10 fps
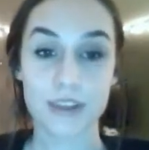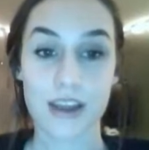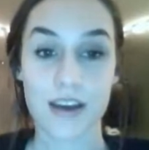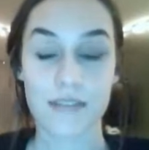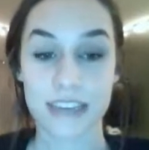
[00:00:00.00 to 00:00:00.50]

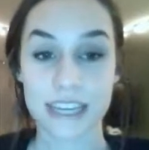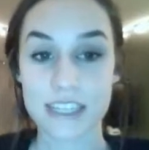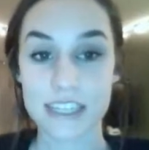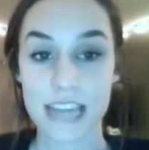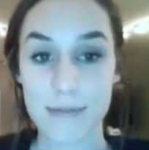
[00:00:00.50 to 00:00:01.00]
of each
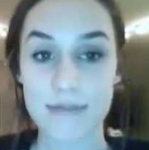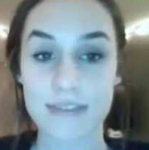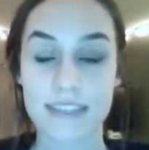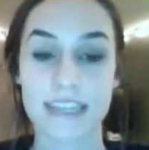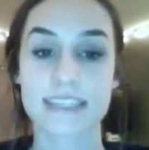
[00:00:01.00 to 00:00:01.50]
type of
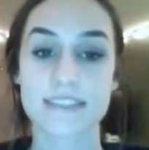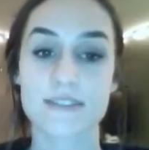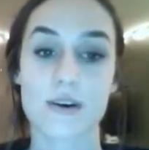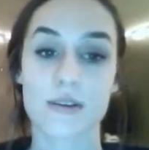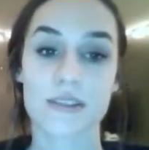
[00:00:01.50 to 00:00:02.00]
sentence
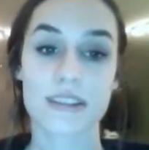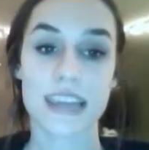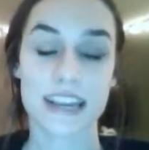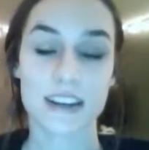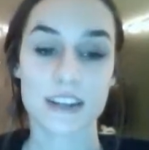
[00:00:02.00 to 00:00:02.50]
on the
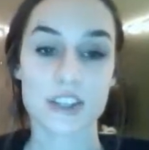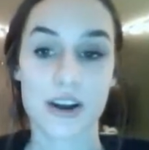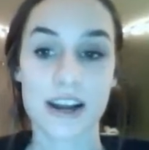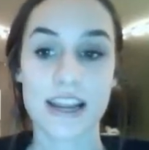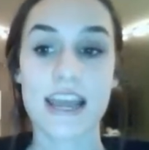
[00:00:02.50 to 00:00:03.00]
anchor
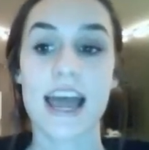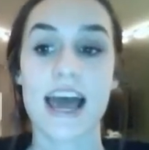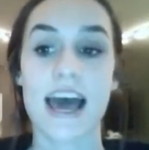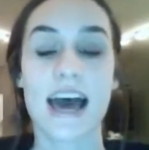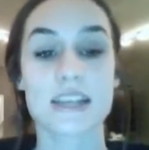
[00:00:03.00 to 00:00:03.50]
chart,
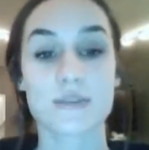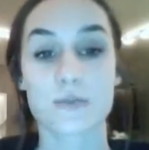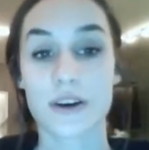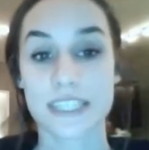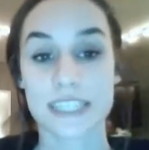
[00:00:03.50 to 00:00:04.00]
as
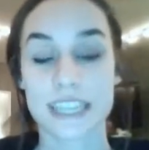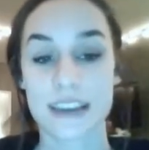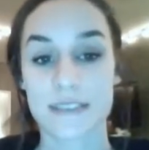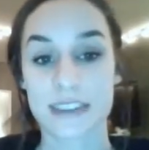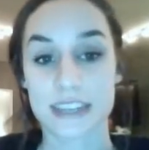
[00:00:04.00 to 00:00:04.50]
well as the
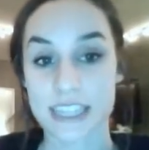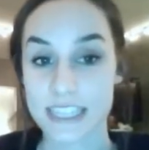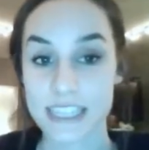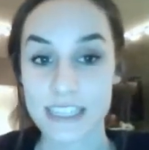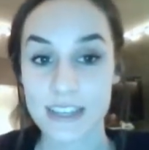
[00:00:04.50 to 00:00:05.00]

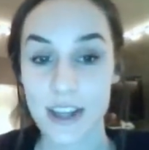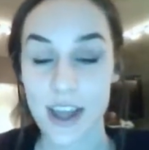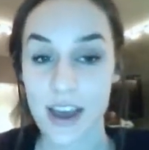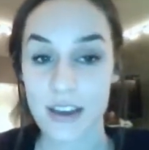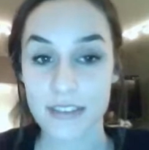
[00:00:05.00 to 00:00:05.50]
definition
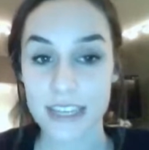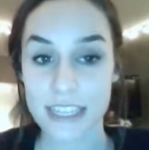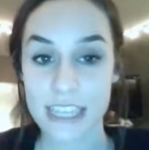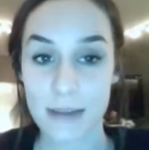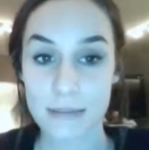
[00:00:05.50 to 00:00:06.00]
of each
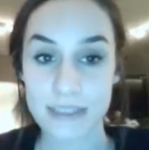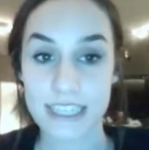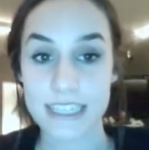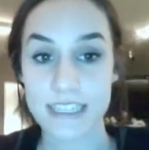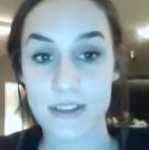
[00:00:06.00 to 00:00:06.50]
type of
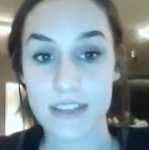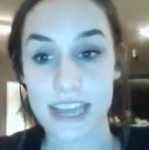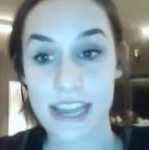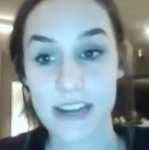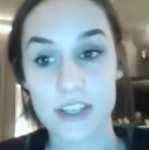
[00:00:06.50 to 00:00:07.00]
sentence on the
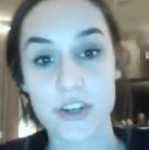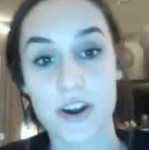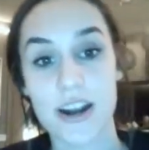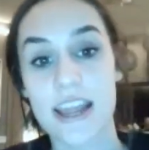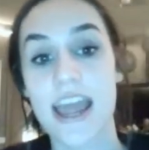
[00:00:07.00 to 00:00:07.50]
anchor
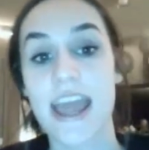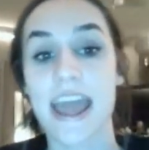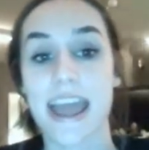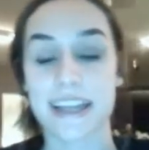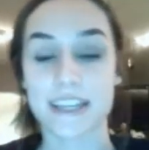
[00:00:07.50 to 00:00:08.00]
chart,
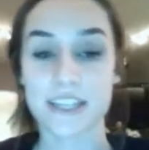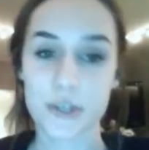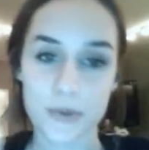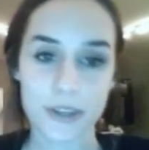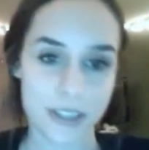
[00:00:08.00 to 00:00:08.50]
and
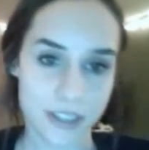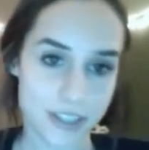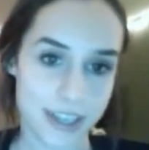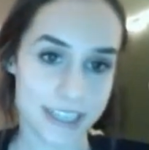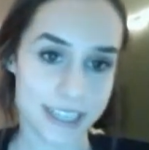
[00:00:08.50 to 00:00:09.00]
2
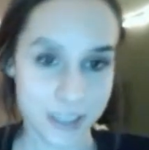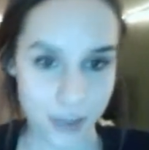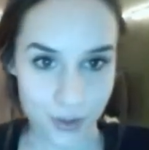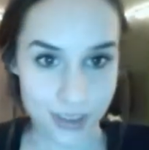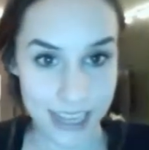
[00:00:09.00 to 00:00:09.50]
illustrations
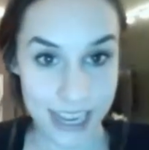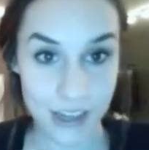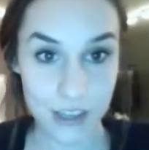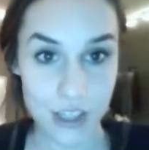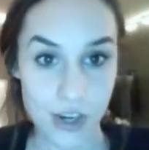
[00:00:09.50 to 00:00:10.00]
on the
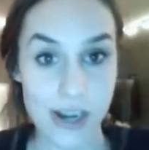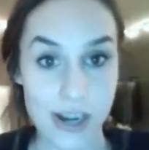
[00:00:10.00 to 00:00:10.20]
anchor chart.